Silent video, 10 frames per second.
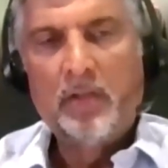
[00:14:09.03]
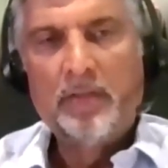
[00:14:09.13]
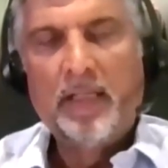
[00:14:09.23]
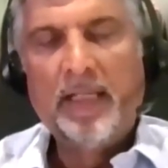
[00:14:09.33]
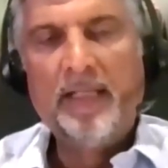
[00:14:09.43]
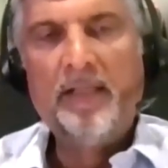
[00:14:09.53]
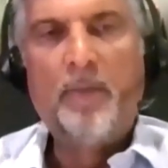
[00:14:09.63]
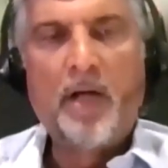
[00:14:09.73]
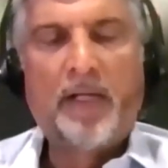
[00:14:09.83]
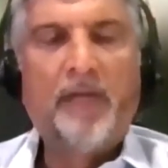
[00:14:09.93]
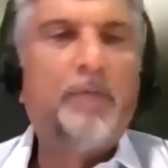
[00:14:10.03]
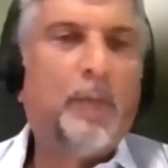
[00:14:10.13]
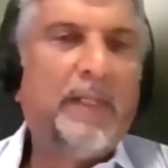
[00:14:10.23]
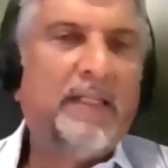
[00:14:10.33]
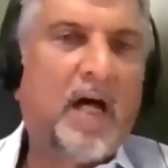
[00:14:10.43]
in the market
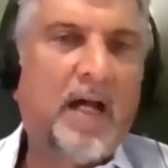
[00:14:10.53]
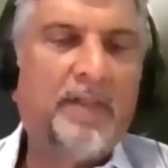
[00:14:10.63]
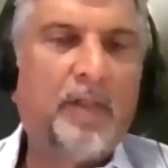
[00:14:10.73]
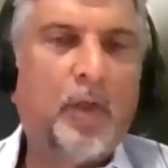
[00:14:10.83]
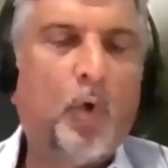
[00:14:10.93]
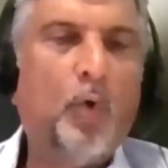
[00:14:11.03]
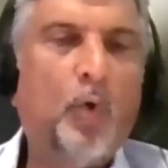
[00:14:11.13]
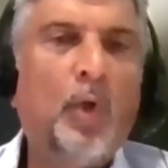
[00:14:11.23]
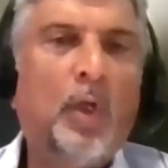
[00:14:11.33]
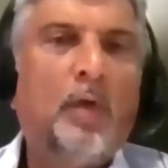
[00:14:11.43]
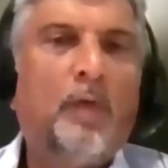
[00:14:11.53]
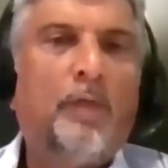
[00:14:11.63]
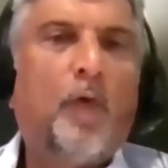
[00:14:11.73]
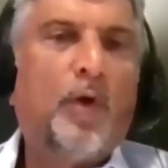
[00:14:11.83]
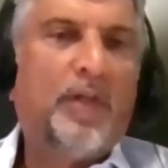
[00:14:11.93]
between the high and the low
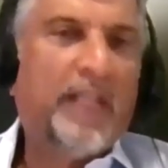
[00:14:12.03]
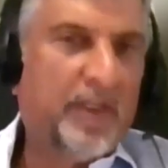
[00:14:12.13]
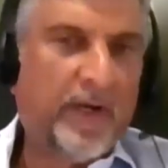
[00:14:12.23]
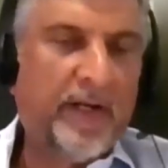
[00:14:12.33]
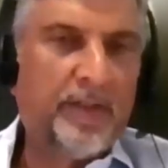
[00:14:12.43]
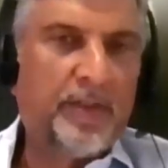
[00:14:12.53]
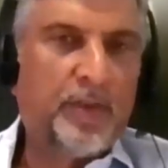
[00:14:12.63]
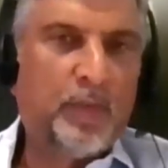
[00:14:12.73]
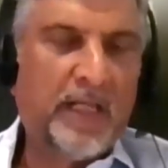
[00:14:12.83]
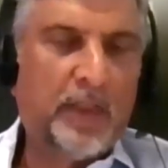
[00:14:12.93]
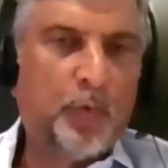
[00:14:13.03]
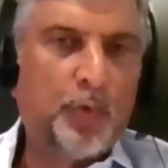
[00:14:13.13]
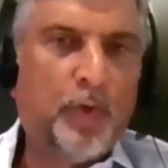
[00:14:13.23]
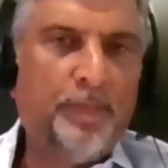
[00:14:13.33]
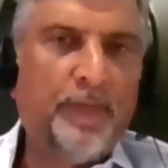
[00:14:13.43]
for day traders to take
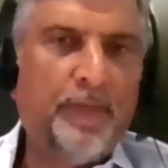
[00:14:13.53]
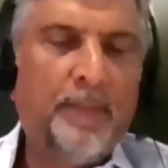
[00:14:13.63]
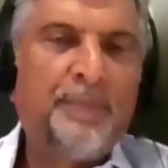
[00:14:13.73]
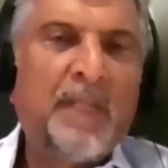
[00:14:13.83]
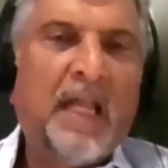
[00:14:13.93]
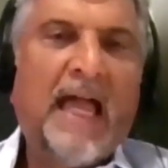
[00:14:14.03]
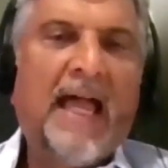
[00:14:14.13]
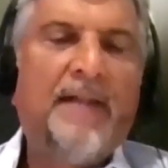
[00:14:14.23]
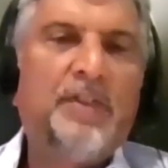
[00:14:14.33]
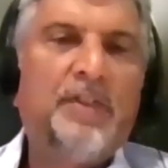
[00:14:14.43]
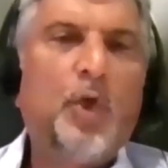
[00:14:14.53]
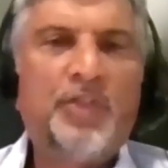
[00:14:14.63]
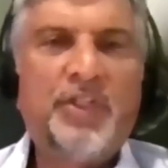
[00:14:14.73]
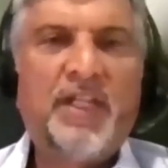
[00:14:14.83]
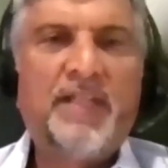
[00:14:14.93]
use of. And,
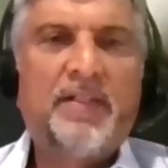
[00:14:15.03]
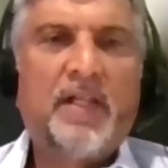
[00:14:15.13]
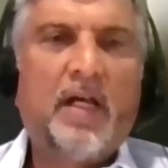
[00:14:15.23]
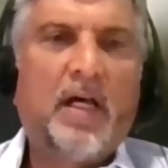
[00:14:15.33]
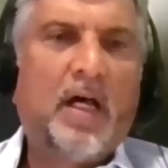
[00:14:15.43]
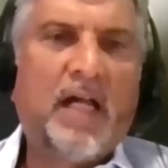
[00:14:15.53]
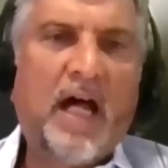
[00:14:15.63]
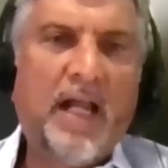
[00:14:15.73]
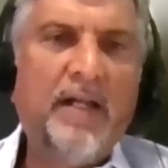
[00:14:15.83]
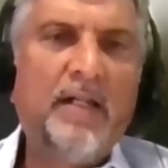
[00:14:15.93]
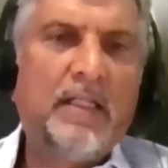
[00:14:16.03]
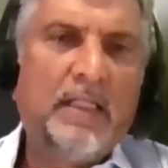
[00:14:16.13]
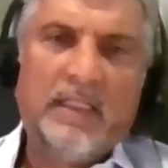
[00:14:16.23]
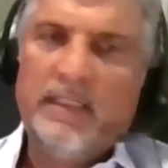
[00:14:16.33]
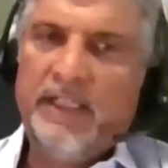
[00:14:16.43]
just as a guide,
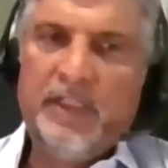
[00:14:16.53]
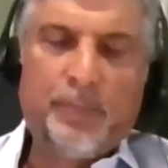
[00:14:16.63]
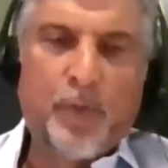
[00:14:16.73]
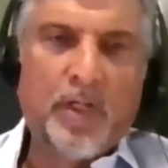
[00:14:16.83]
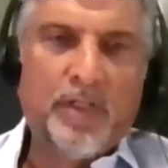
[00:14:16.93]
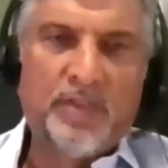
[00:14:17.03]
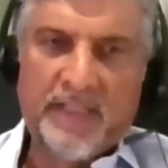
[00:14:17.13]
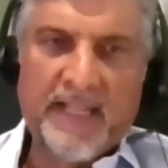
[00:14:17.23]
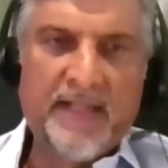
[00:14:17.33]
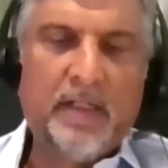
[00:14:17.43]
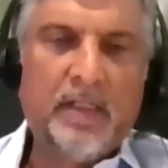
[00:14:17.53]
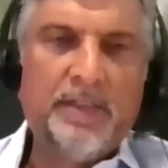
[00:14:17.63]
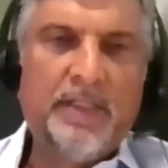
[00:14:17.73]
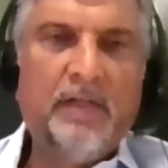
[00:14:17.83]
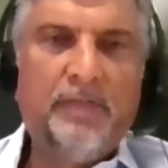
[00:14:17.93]
these products, the 10-year
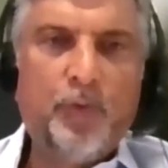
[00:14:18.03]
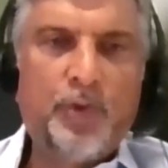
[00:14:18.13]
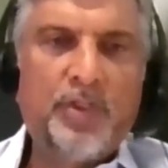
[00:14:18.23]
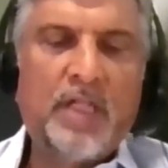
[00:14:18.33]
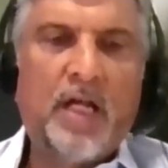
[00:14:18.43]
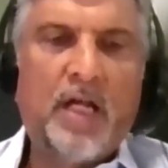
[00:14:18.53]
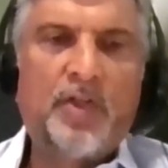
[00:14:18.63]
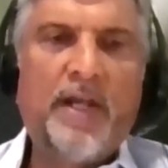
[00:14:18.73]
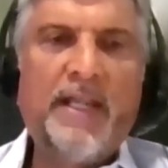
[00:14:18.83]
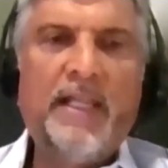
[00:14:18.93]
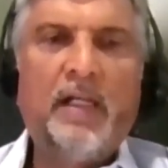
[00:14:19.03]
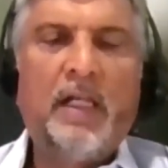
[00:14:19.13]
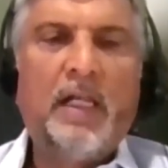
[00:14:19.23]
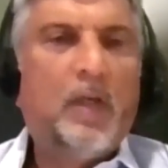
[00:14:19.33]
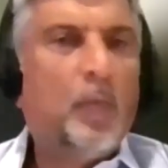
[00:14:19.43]
yield futures, are trading
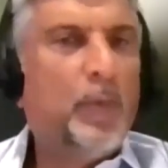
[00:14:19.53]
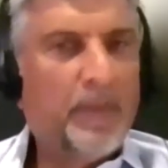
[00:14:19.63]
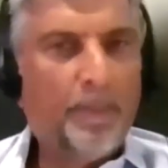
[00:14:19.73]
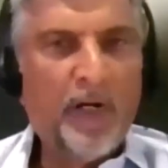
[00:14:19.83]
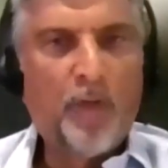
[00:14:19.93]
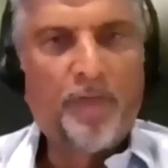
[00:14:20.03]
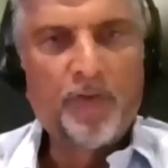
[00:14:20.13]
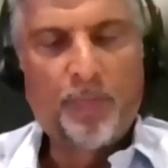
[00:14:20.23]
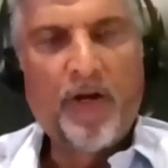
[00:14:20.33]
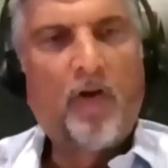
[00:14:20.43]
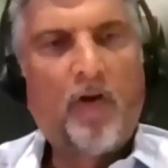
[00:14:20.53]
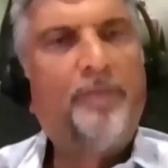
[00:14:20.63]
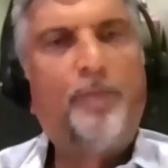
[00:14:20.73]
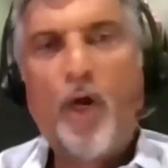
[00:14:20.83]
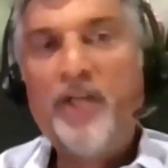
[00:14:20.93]
with a bid offer spread of
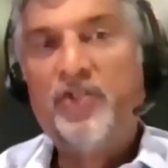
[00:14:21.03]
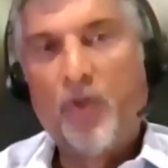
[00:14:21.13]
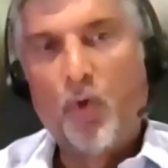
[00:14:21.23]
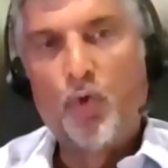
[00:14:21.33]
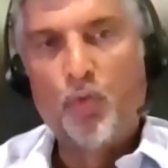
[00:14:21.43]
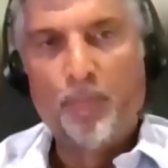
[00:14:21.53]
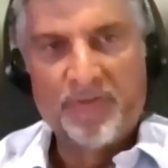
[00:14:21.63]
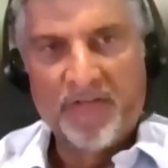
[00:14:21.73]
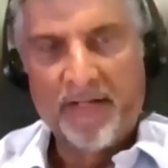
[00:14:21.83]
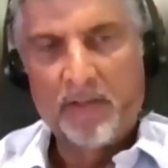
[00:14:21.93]
0.02%